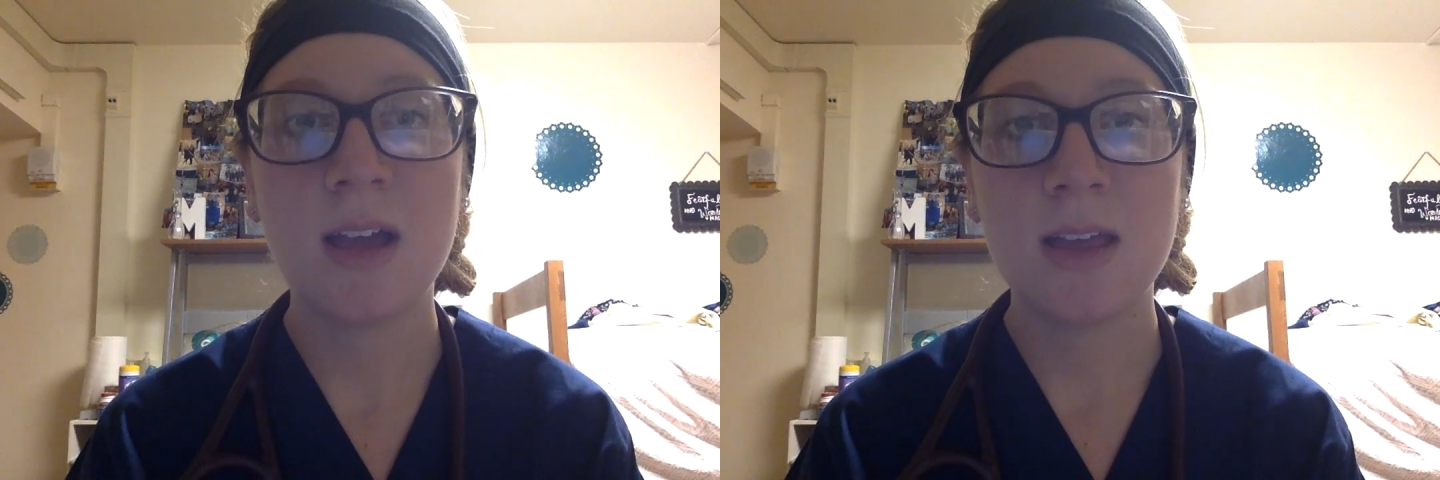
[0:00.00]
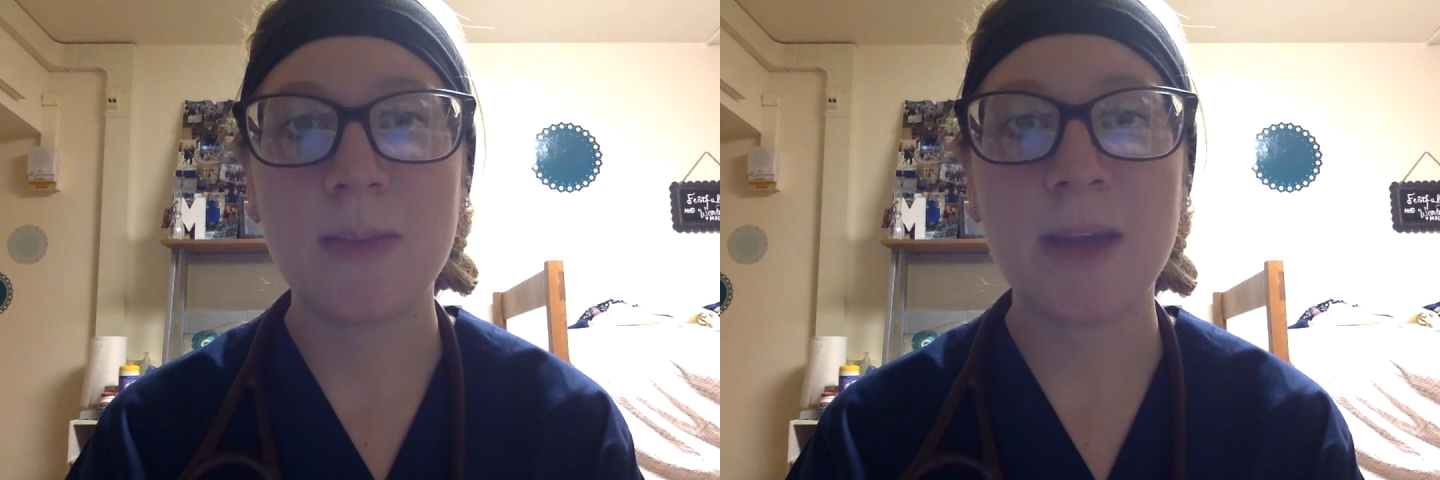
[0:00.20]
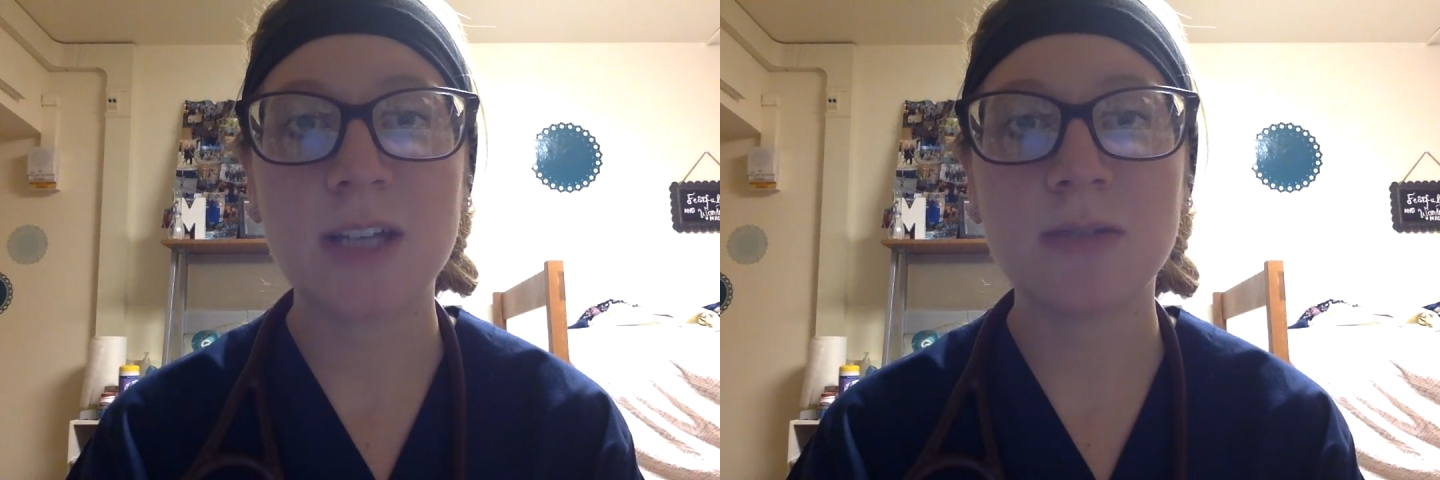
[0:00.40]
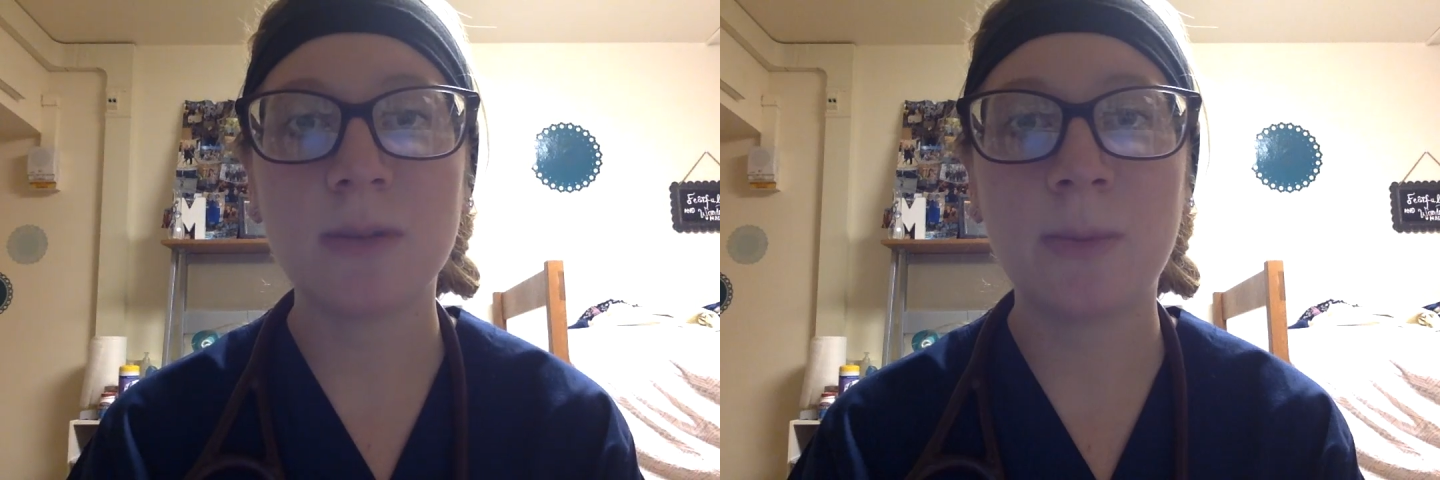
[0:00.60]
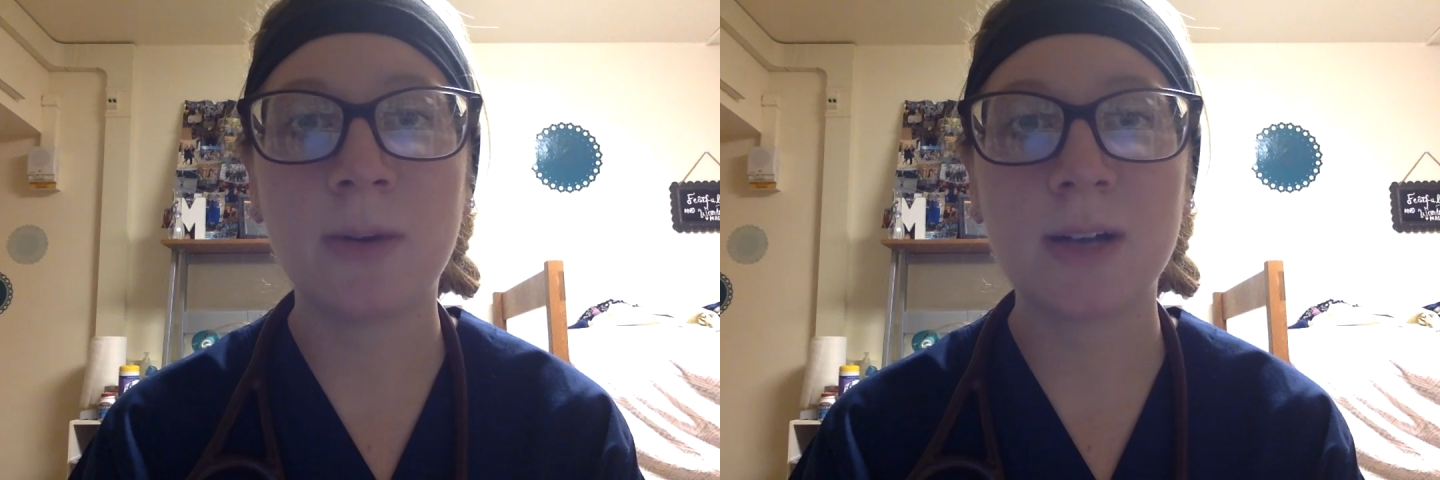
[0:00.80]
The patient
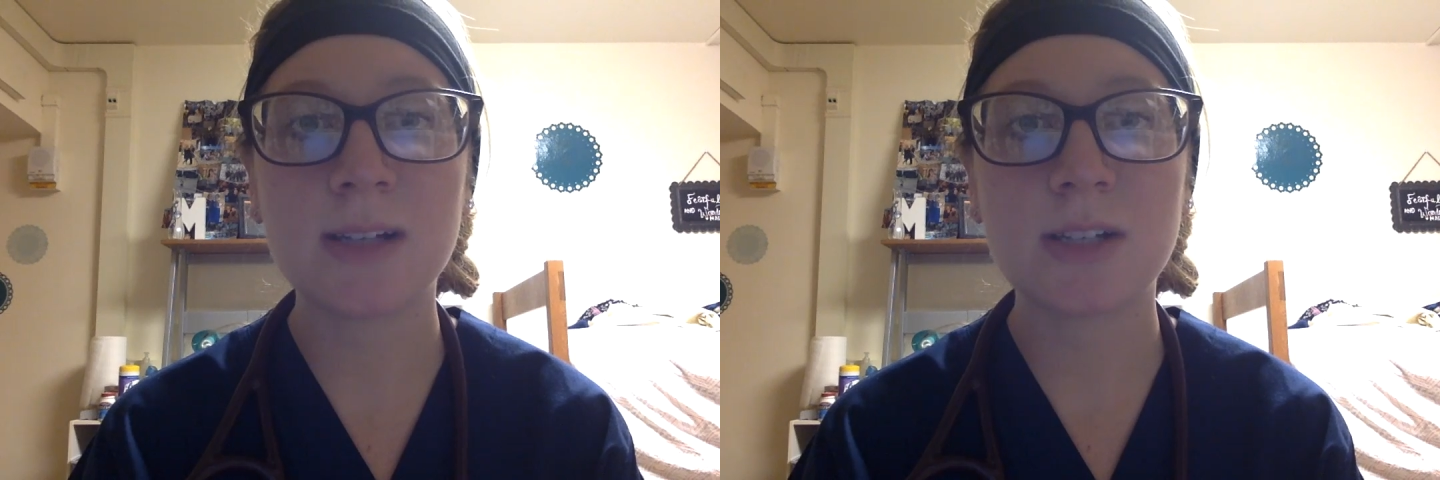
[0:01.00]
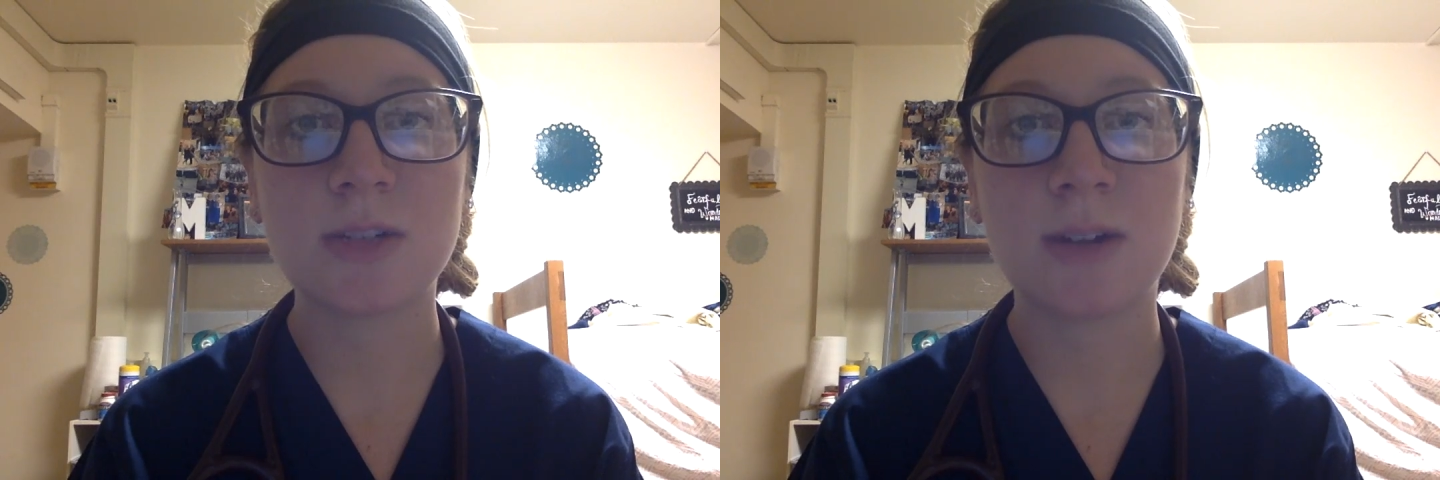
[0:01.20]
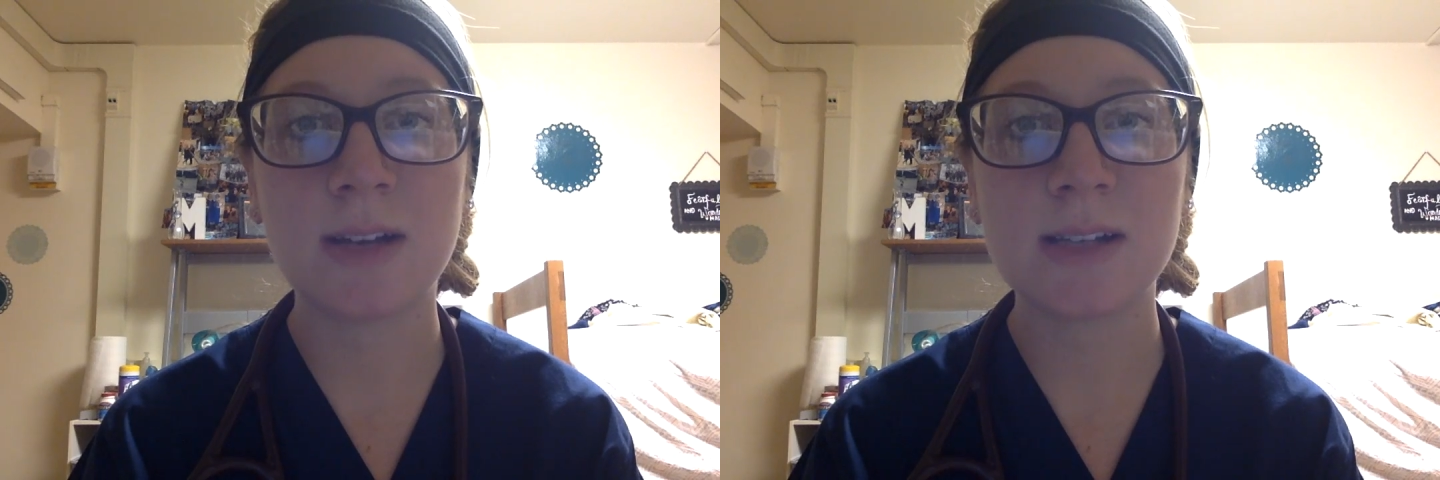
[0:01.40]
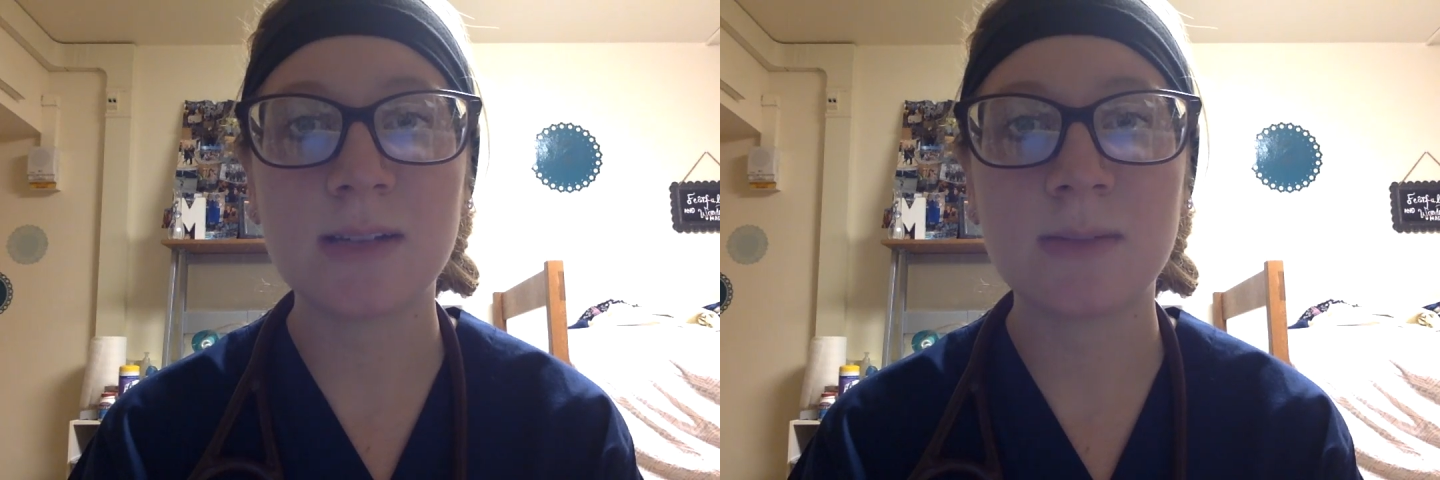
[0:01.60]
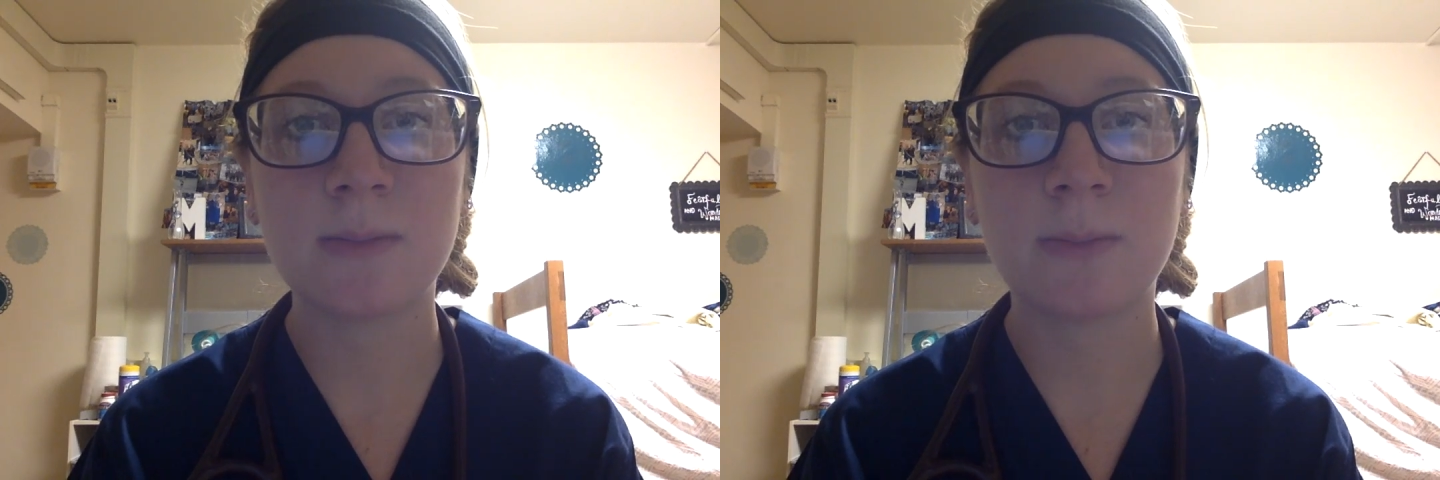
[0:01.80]
reports shortness
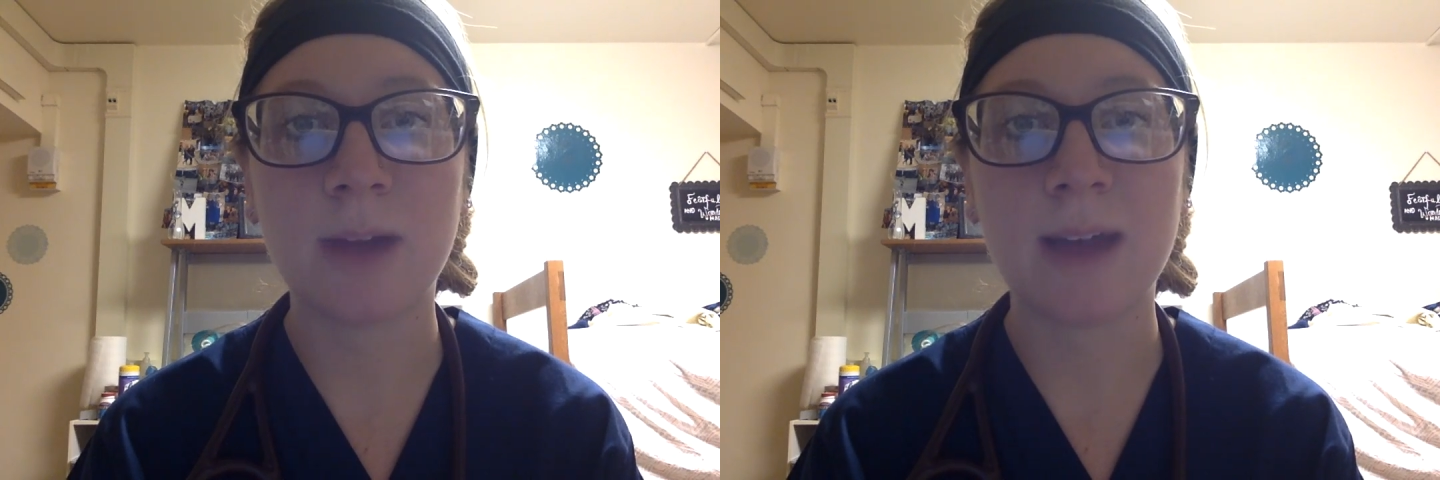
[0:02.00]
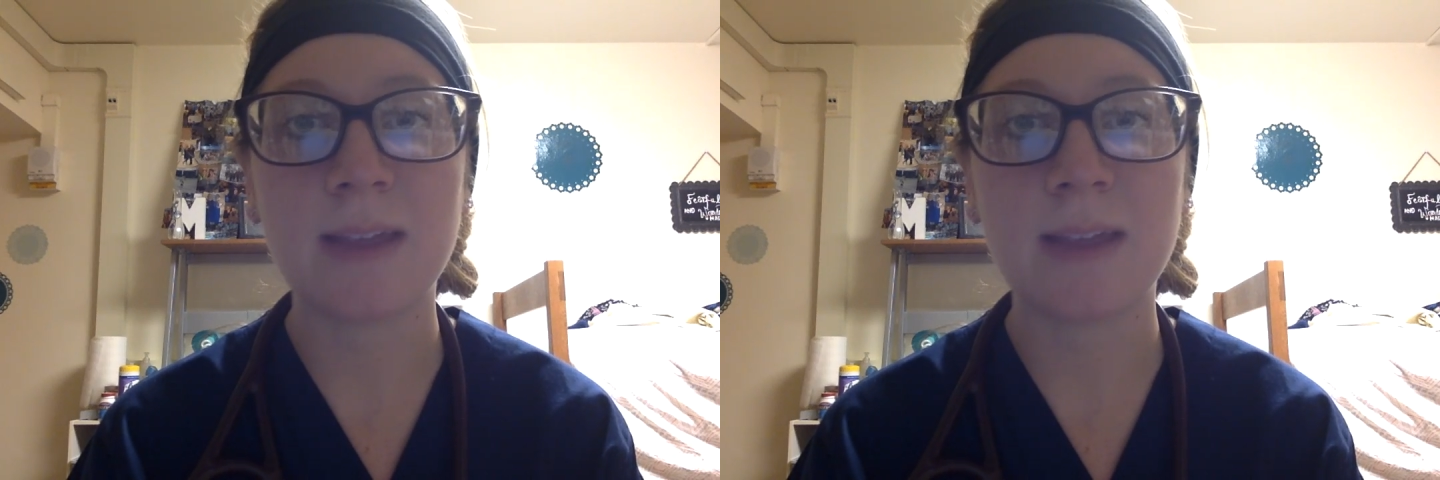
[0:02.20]
of breath,